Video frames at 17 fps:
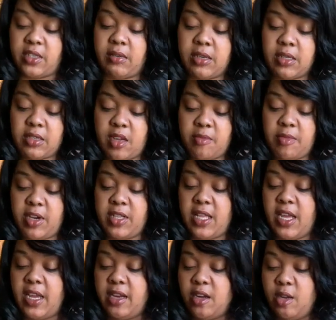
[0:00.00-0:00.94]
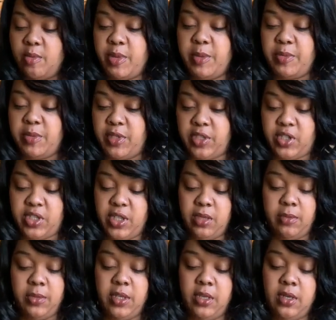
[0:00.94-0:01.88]
I'm not talking about lying on people and
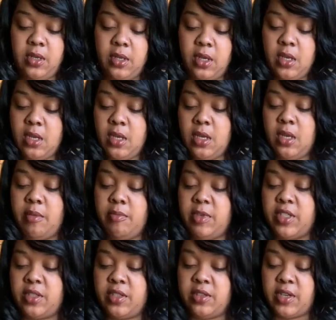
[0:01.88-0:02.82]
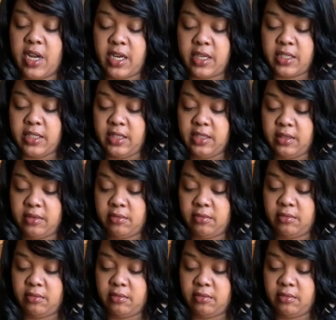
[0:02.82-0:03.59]
shit, but misdirected.